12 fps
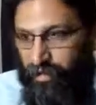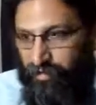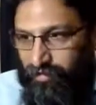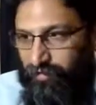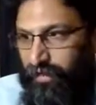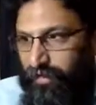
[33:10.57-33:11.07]

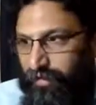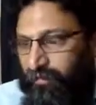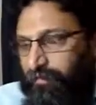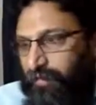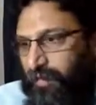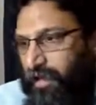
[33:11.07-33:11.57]
do that.
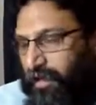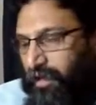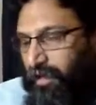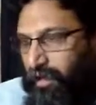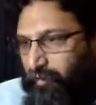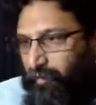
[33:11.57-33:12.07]

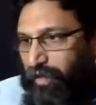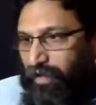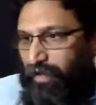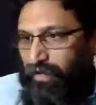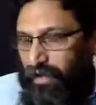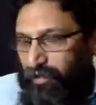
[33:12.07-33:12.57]

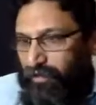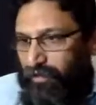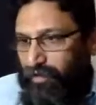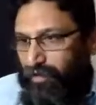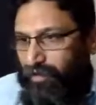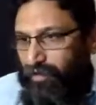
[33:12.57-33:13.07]
We on
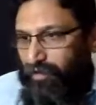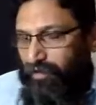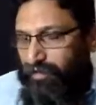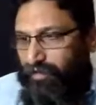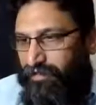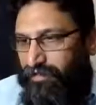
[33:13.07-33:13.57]
our
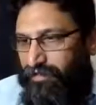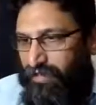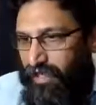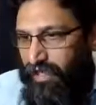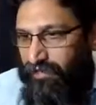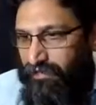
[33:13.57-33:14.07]

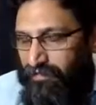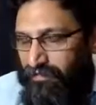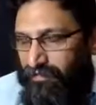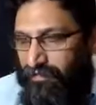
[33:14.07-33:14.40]
side,